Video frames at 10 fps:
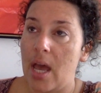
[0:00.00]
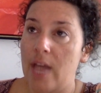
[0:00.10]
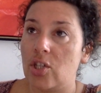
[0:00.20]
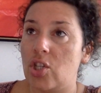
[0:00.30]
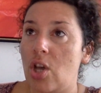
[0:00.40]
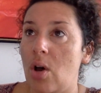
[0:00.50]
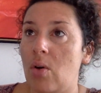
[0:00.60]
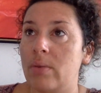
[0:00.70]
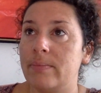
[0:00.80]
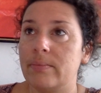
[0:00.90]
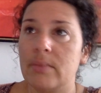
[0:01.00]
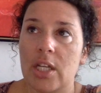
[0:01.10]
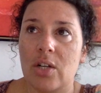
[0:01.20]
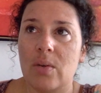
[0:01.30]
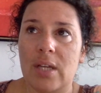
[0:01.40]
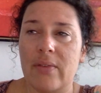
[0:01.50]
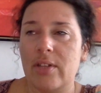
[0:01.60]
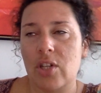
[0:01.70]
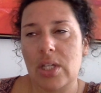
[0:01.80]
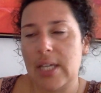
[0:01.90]
And so,
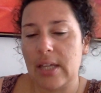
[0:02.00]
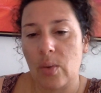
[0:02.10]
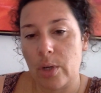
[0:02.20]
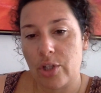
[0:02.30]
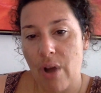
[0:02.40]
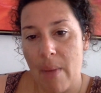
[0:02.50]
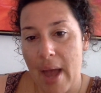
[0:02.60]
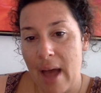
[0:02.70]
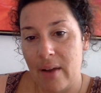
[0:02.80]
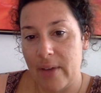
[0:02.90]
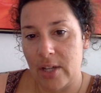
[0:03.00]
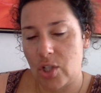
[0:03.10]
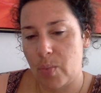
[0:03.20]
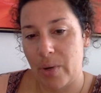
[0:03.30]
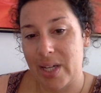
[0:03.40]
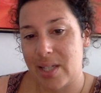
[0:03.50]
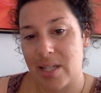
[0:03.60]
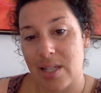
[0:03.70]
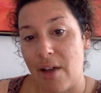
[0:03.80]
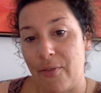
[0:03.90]
even you could take the word trauma out of it and just bring it to
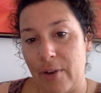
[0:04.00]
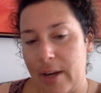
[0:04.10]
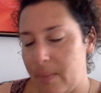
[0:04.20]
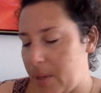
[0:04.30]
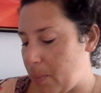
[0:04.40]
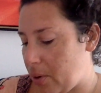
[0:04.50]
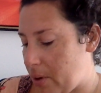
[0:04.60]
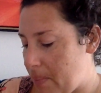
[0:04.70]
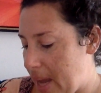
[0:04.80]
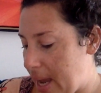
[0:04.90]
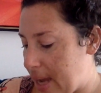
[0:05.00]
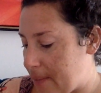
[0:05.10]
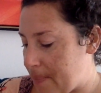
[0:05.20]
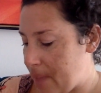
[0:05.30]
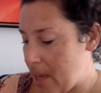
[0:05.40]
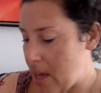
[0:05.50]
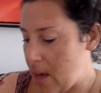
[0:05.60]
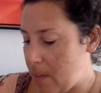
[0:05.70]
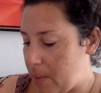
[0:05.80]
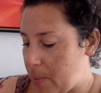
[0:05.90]
suffering. People are in pain.
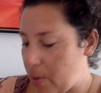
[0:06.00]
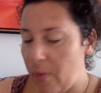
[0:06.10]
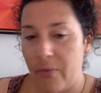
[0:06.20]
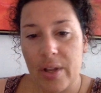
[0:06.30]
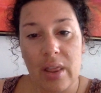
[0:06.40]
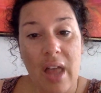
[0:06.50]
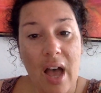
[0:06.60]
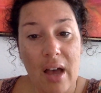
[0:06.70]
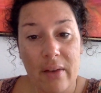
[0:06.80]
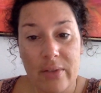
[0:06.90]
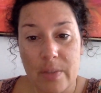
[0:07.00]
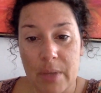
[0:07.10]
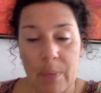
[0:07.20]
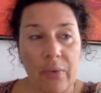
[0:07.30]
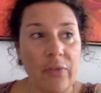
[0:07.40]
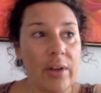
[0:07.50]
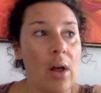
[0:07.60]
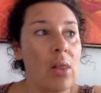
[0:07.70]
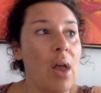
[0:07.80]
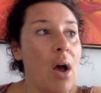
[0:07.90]
People don't feel loved. People feel
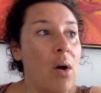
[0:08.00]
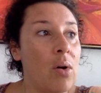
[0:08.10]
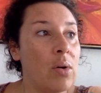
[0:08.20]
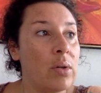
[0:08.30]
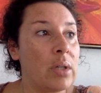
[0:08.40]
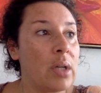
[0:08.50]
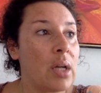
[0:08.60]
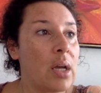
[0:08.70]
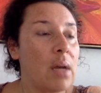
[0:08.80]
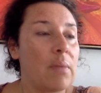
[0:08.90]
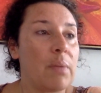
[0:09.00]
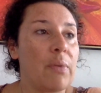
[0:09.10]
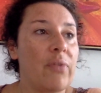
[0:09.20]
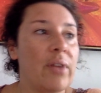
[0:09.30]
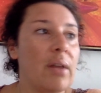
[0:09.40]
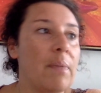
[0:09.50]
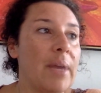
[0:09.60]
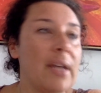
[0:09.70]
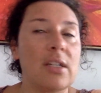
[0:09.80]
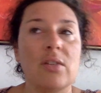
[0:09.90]
alone. People feel
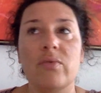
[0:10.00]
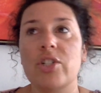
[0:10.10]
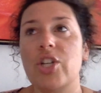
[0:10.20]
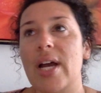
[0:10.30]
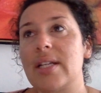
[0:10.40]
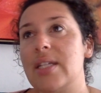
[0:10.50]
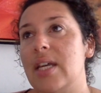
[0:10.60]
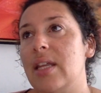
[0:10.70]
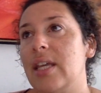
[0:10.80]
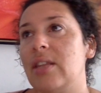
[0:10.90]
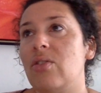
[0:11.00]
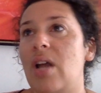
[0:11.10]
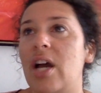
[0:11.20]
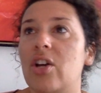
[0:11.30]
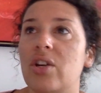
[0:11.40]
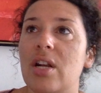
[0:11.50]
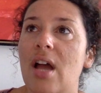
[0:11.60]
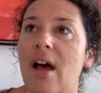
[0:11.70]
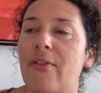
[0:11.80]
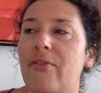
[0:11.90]
abandoned, rejected, like they're not good
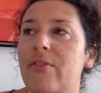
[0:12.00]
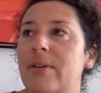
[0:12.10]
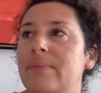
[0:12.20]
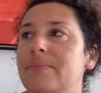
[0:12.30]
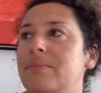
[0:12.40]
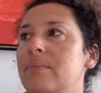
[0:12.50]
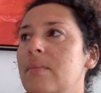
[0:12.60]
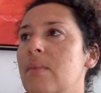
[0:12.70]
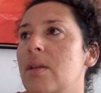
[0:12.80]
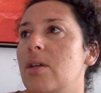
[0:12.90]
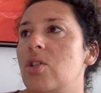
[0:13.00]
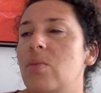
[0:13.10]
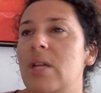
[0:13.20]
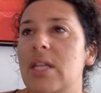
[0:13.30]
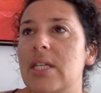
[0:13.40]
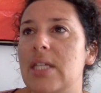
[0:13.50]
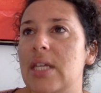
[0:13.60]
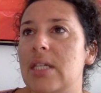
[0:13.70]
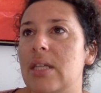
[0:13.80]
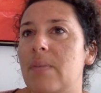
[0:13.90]
enough. So many of these
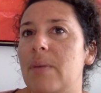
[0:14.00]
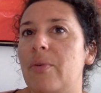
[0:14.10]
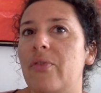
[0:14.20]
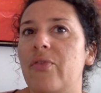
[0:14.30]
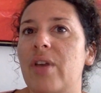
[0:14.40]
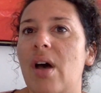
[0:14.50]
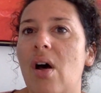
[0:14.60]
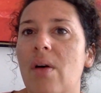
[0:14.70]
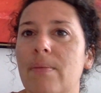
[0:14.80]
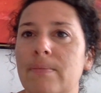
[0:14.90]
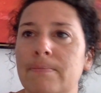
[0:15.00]
things that people feel,